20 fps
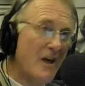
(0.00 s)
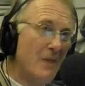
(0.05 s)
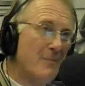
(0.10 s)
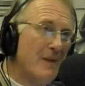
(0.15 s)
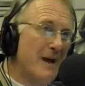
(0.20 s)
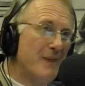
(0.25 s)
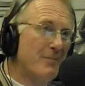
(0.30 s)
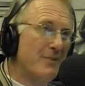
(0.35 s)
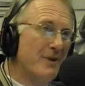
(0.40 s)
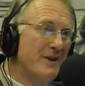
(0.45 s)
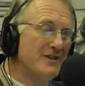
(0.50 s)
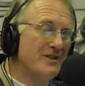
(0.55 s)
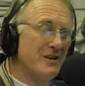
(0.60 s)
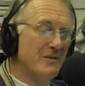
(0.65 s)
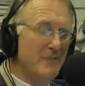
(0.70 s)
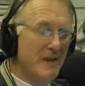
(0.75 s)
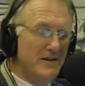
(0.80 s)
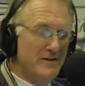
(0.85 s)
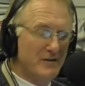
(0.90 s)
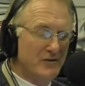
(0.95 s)
Mount Pleasant
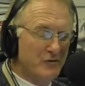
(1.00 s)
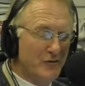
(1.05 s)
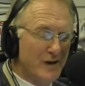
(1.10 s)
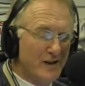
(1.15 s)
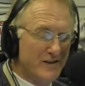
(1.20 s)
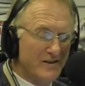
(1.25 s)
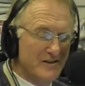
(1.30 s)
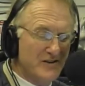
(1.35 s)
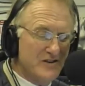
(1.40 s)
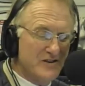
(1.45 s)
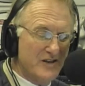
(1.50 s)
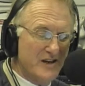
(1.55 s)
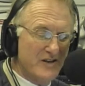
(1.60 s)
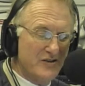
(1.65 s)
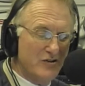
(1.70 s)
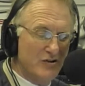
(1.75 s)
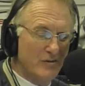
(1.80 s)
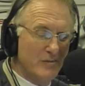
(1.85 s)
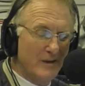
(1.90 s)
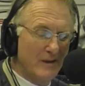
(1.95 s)
made the trek to the state
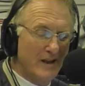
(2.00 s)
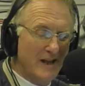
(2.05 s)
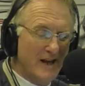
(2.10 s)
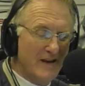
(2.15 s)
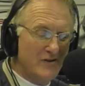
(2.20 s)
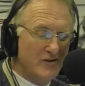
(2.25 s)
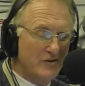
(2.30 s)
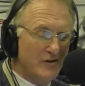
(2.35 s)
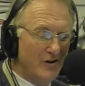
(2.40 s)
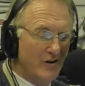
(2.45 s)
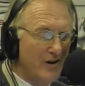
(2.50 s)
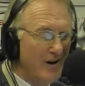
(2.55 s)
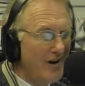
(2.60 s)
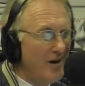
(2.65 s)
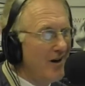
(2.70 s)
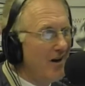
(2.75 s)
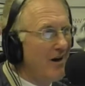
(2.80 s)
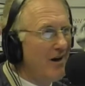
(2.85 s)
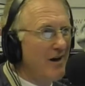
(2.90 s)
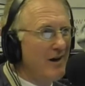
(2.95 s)
tournament last year.
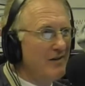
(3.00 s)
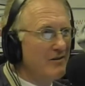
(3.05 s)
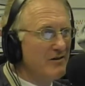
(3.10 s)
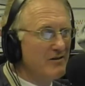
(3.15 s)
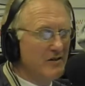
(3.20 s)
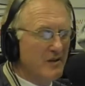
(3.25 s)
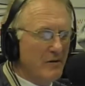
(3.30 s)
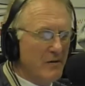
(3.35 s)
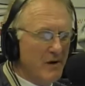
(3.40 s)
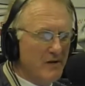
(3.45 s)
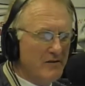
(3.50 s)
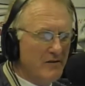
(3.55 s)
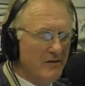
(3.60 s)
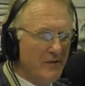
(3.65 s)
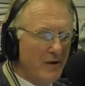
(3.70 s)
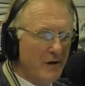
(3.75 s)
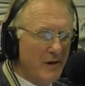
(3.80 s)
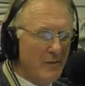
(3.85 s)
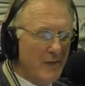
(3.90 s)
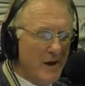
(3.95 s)
It's a
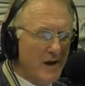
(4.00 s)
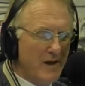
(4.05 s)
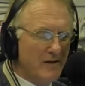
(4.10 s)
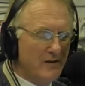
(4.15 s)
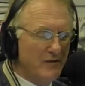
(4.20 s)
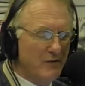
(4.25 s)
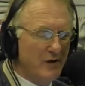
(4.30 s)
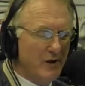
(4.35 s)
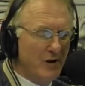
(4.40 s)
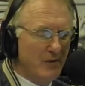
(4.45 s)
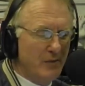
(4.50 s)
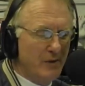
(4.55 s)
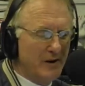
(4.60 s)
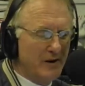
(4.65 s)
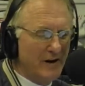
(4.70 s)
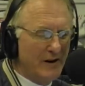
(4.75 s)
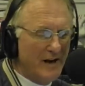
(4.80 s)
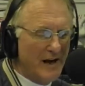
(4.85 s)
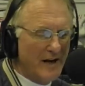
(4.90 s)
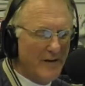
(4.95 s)
very balanced field, but
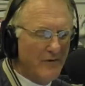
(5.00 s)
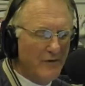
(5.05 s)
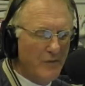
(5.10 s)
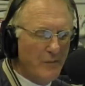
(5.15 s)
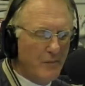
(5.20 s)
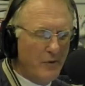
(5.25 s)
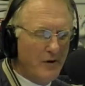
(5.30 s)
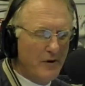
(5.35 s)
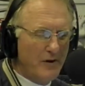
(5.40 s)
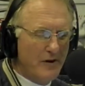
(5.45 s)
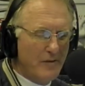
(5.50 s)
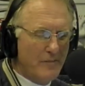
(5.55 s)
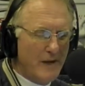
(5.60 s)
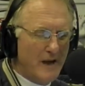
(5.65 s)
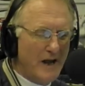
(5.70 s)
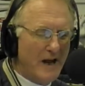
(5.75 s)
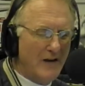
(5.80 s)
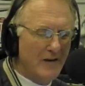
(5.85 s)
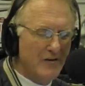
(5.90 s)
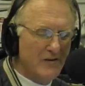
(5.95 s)
you got to feel pretty good
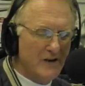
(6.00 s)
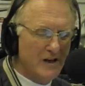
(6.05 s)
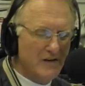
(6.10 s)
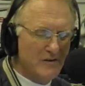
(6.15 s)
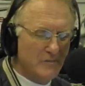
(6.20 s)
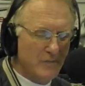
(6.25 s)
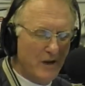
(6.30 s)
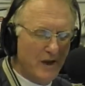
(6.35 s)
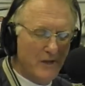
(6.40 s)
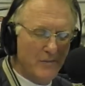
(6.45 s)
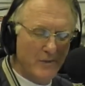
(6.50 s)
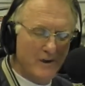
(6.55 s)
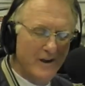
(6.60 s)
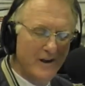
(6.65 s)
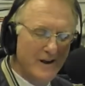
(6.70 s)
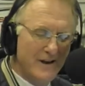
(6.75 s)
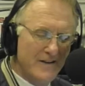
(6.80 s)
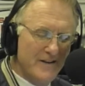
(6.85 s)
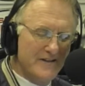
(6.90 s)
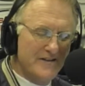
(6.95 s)
about how your team's playing, but
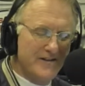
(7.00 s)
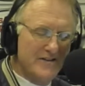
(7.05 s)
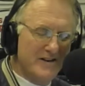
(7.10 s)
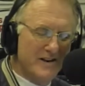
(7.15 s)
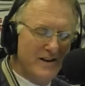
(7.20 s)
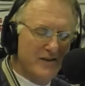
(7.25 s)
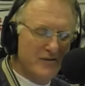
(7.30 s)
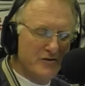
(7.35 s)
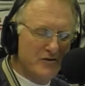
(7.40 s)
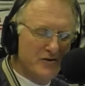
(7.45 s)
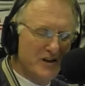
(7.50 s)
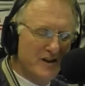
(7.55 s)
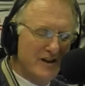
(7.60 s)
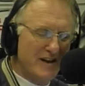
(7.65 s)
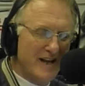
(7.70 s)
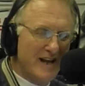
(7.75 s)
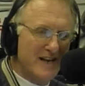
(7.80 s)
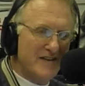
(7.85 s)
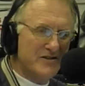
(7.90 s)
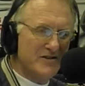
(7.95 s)
this is an interesting
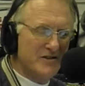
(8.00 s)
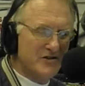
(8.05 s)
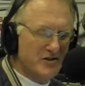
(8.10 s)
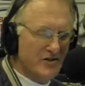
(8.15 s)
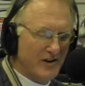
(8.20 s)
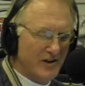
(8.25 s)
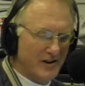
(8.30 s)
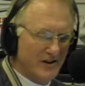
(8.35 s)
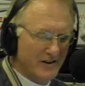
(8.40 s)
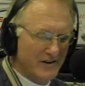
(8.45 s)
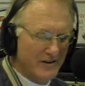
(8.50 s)
class this year.